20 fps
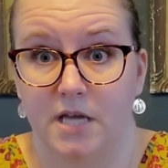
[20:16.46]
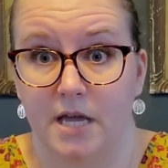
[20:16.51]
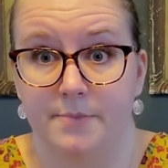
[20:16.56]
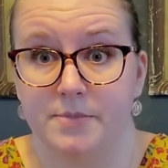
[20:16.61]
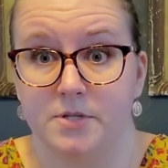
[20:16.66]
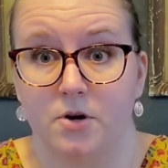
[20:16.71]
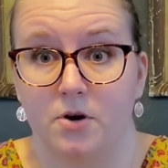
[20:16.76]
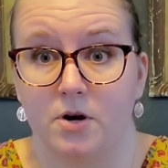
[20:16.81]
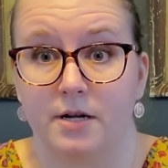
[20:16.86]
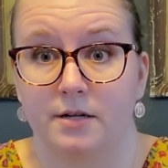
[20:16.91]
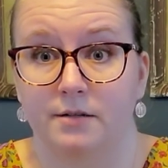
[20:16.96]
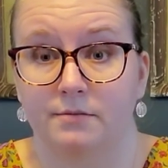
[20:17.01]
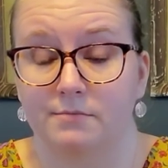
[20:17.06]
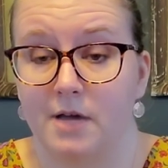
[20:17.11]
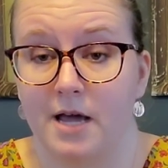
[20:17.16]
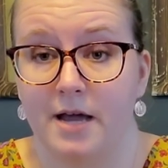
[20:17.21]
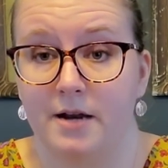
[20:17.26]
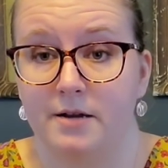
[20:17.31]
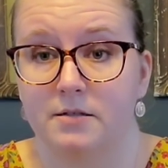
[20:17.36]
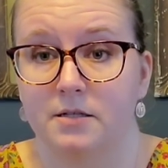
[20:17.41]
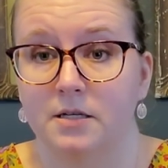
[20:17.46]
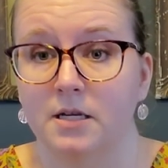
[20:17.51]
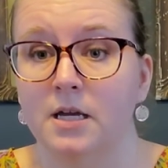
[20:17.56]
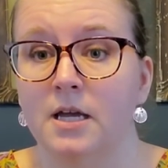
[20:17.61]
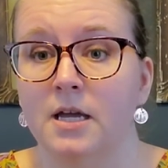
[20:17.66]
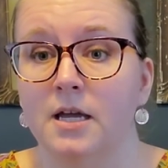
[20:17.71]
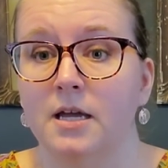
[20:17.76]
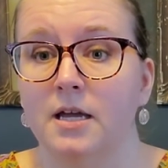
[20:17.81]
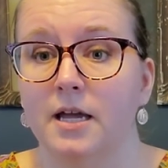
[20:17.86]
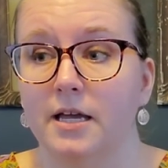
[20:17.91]
I'm sorry. I
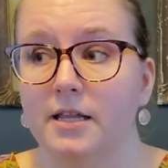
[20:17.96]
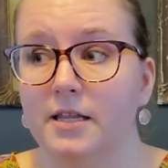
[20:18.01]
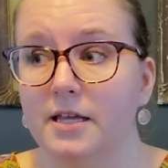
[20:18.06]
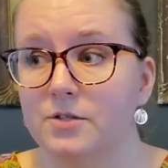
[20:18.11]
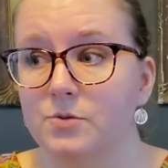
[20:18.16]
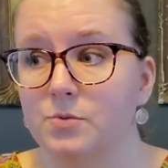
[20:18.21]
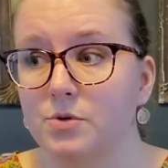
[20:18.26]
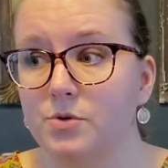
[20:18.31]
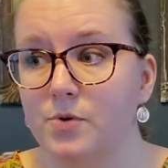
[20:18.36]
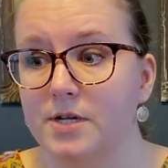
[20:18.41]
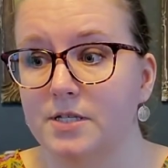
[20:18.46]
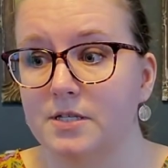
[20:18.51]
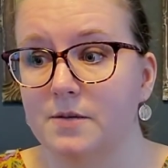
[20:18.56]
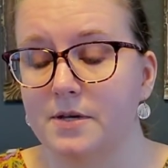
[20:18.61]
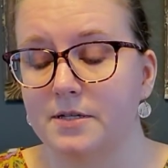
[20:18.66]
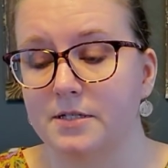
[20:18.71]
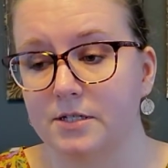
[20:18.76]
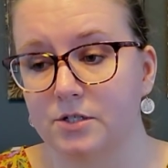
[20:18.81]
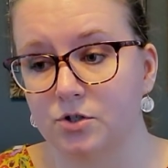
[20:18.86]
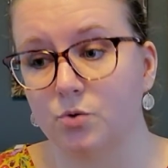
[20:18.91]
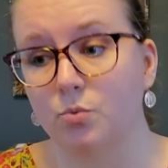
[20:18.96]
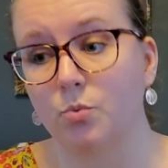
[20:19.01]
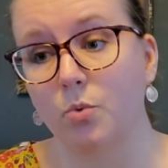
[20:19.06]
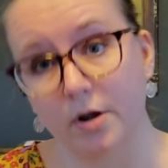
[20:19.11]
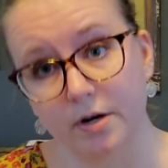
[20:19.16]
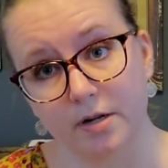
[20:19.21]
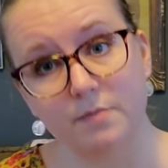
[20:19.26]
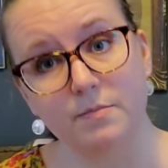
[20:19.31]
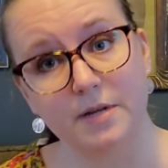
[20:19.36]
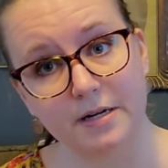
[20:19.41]
and that's one reason my sister
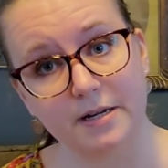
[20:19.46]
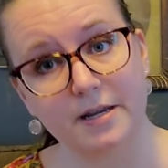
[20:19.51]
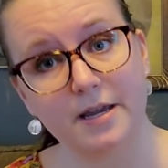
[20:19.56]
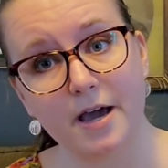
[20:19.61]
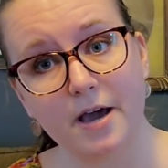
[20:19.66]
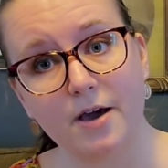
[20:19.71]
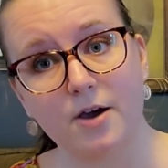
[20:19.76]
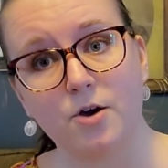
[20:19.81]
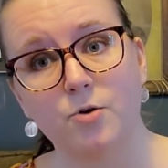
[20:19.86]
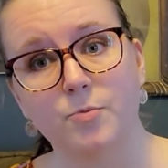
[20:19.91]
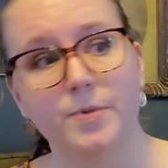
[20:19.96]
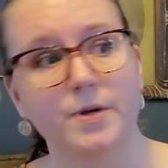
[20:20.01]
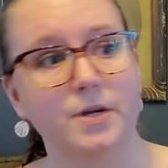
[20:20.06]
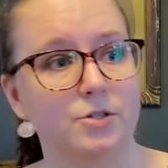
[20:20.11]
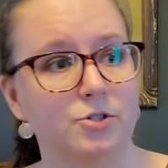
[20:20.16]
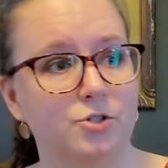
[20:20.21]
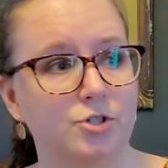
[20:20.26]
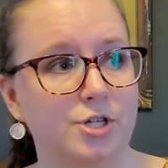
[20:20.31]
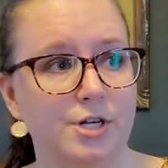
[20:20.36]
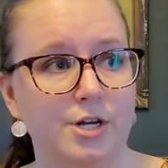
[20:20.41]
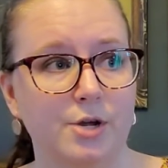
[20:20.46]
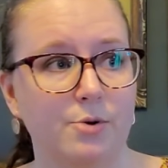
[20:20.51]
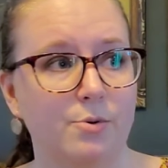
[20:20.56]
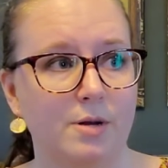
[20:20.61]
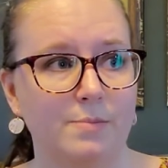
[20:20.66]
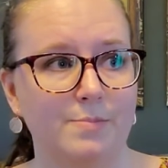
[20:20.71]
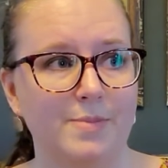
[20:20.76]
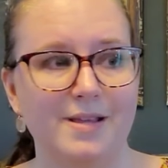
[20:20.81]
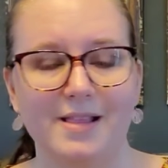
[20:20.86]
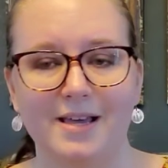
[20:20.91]
wanted me to go because she knew
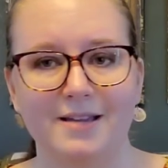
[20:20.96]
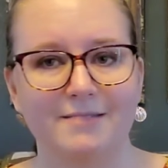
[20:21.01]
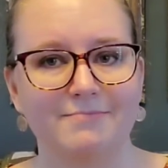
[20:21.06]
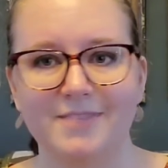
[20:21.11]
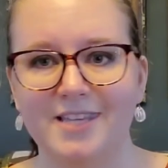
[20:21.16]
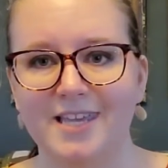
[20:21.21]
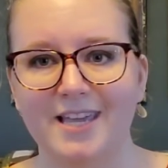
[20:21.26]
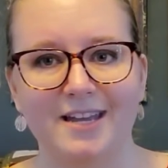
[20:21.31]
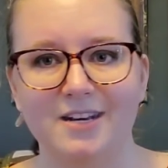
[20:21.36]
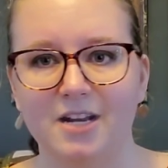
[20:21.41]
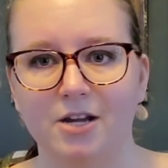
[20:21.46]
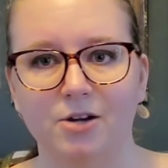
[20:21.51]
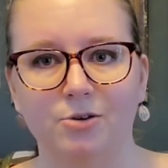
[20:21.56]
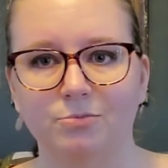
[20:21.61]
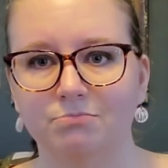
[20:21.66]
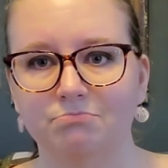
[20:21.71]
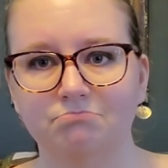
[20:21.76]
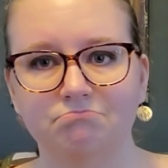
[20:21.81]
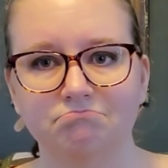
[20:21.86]
I'd be like, yeah, no,